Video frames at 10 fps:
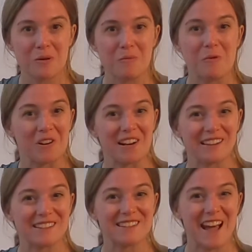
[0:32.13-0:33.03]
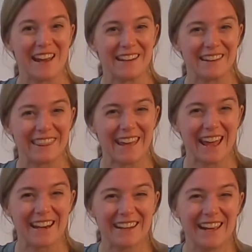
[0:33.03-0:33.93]
more exciting
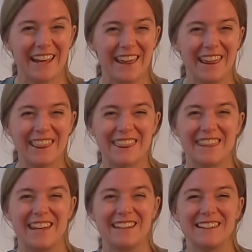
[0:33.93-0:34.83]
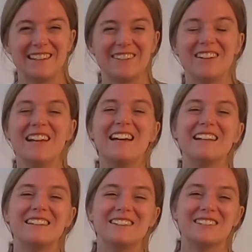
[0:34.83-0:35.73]
than than little
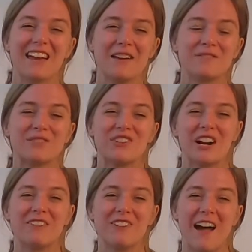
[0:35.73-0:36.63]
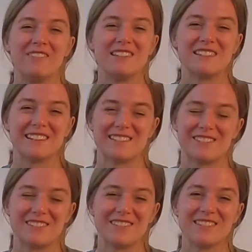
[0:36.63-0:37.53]
games for 5 and 6
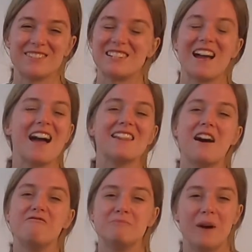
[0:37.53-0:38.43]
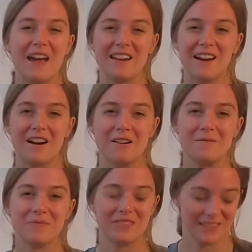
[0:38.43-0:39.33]
year olds, which I love, but
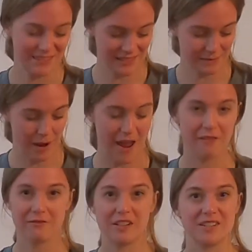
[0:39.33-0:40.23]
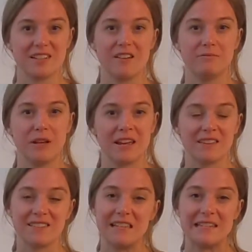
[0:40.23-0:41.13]
this is my first love,
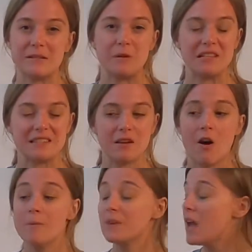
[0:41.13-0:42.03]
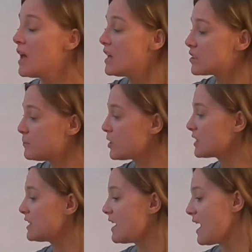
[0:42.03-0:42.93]
playing this instrument. So the
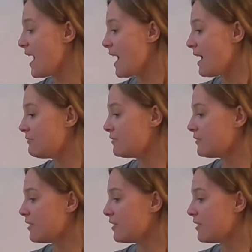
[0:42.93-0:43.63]
book that I have